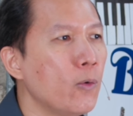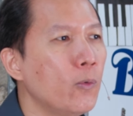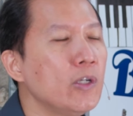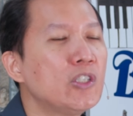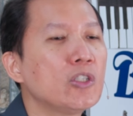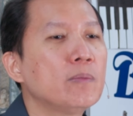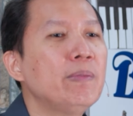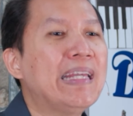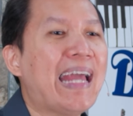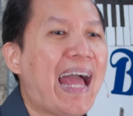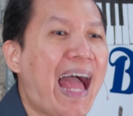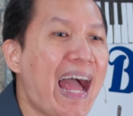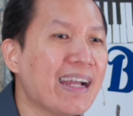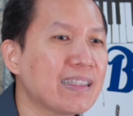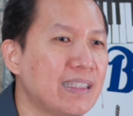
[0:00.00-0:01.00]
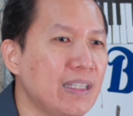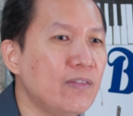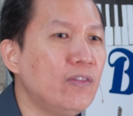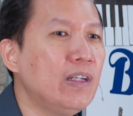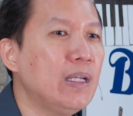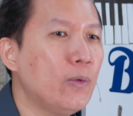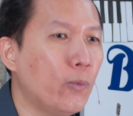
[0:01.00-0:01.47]
We should be
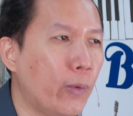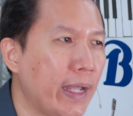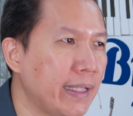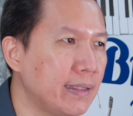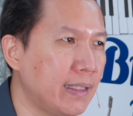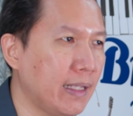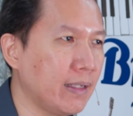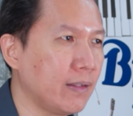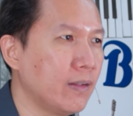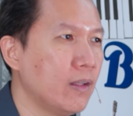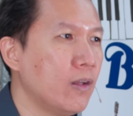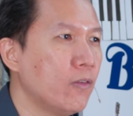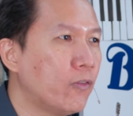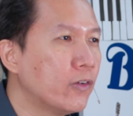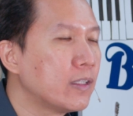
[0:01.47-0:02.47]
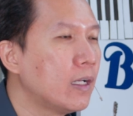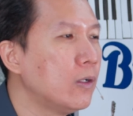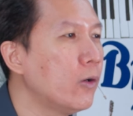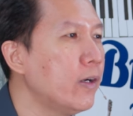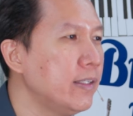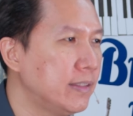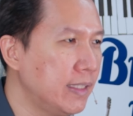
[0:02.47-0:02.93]
actively waiting for the
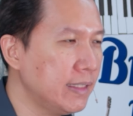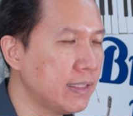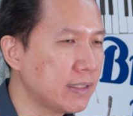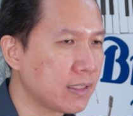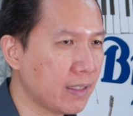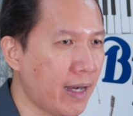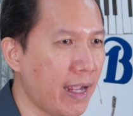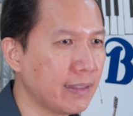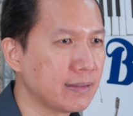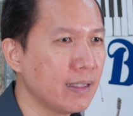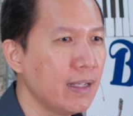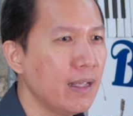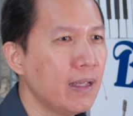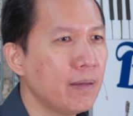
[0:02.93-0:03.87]
Lord Jesus Christ.